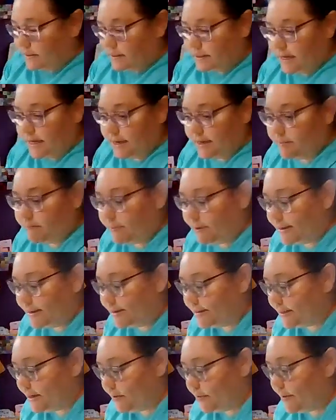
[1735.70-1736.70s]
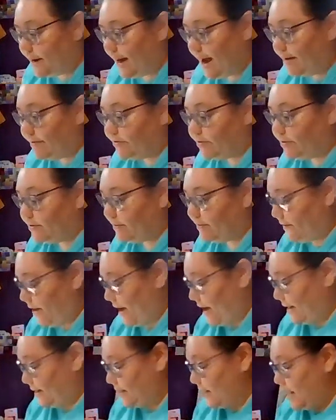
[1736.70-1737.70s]
taken the pins out after
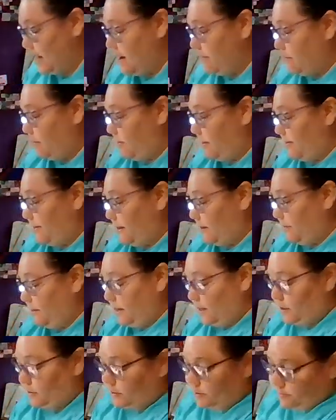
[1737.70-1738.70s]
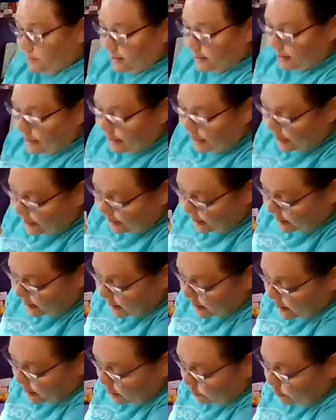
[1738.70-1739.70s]
that. One thing we can do is we can cut
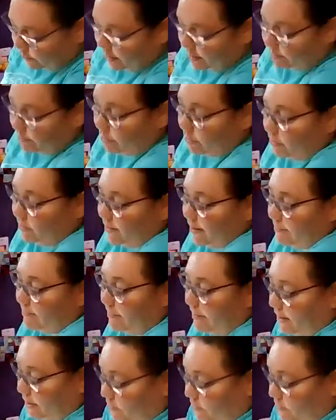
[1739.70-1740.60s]
it, we can pull that